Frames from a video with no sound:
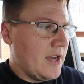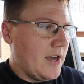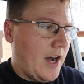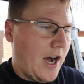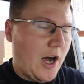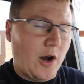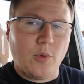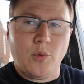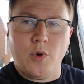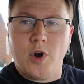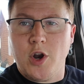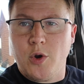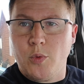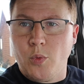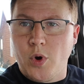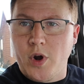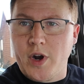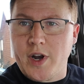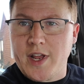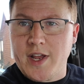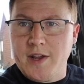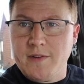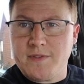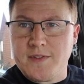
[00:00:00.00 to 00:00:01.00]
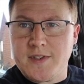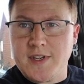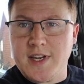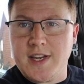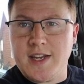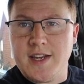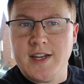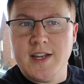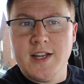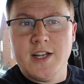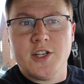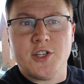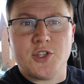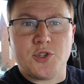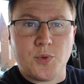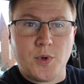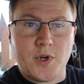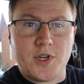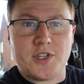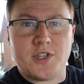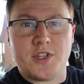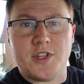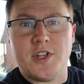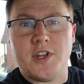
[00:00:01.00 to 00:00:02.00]
I'll run one empty,
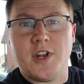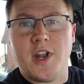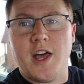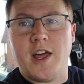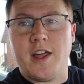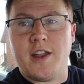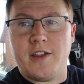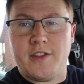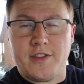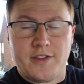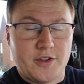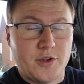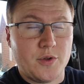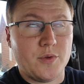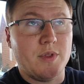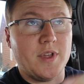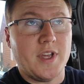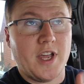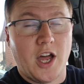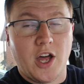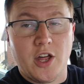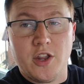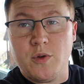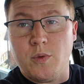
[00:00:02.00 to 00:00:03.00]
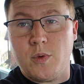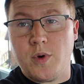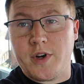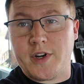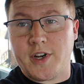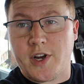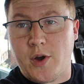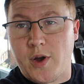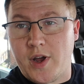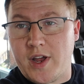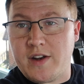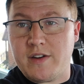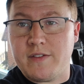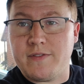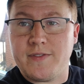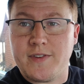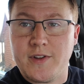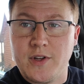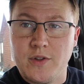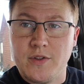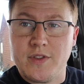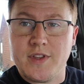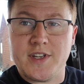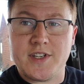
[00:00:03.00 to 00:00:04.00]
switch to the other one, go ahead and
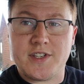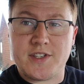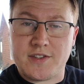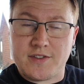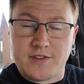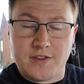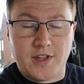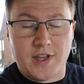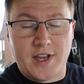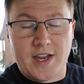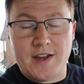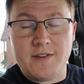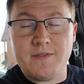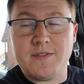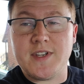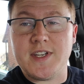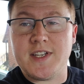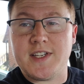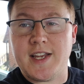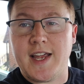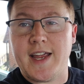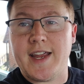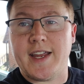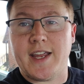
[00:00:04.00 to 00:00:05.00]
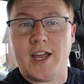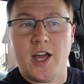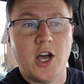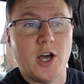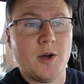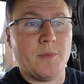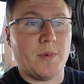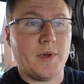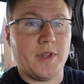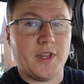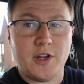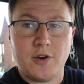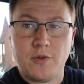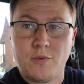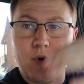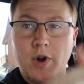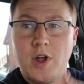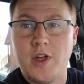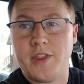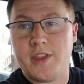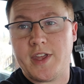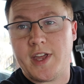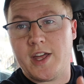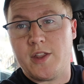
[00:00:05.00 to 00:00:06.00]
fill the empty tank up, and then
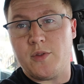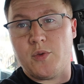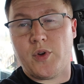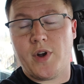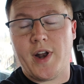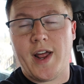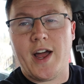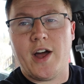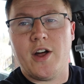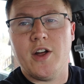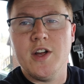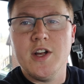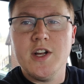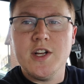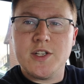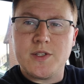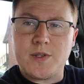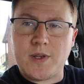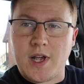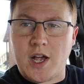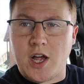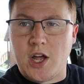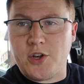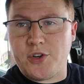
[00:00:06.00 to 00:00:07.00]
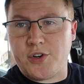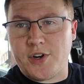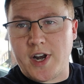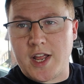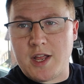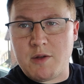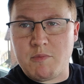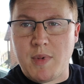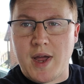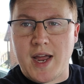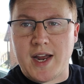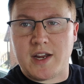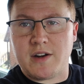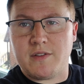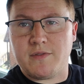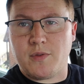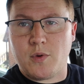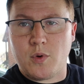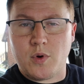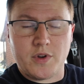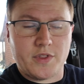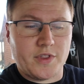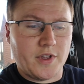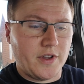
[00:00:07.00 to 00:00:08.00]
run the other one out. So I alternate back and
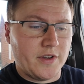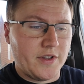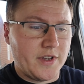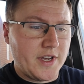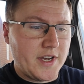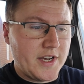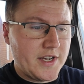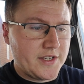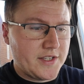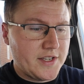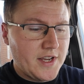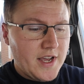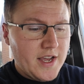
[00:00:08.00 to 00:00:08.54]
forth on these.